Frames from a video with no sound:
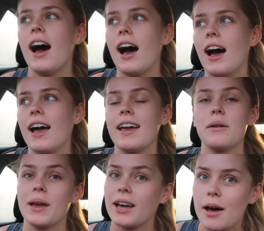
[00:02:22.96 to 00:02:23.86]

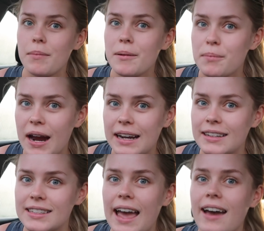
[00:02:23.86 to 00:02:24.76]
I wake up at
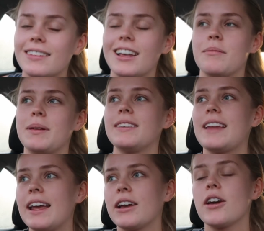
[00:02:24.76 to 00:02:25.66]
Brayden's house. I've been
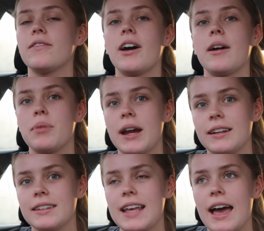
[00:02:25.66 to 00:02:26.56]
staying over at
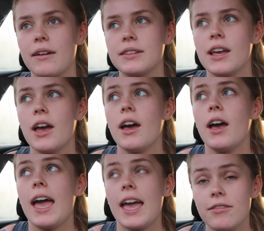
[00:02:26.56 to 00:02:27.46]
Brayden's house
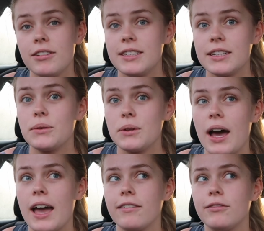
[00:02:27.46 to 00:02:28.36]
every single
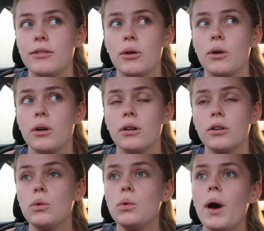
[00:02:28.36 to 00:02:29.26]
night for
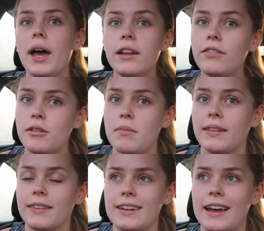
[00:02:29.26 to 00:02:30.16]
quite a few
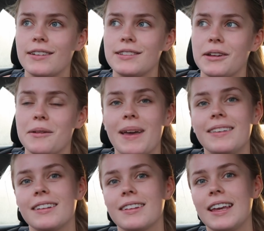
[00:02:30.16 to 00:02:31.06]
months now. So I
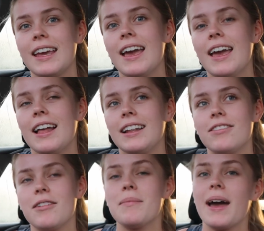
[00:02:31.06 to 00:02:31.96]
basically
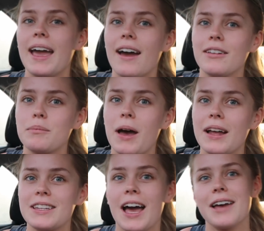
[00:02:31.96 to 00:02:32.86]
live at my house
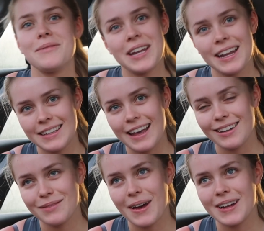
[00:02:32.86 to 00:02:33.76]
part-time and his
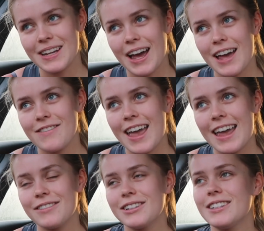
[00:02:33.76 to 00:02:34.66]
house part-time,
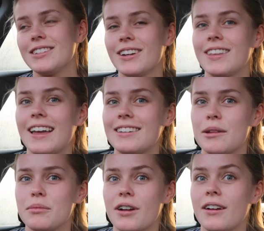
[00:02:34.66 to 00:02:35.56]
and we're just doing that
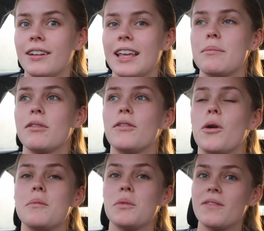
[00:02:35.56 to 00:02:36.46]
temporarily before
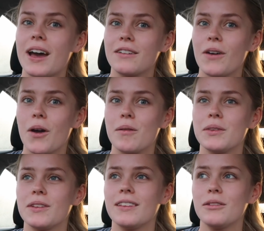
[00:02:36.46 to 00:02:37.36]
we move out of home.
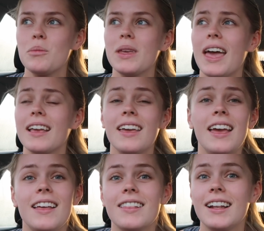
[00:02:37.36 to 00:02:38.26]
So this will be like
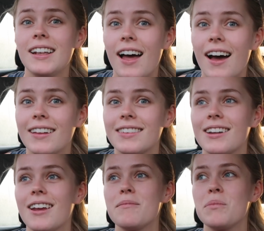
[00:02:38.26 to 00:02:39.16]
the
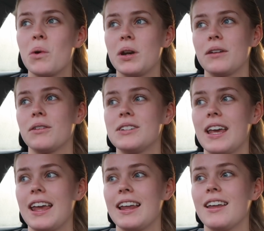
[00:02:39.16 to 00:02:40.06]
last morning
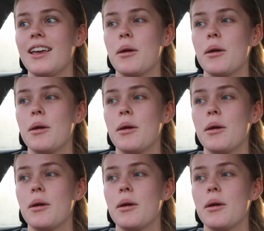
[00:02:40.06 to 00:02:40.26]
routine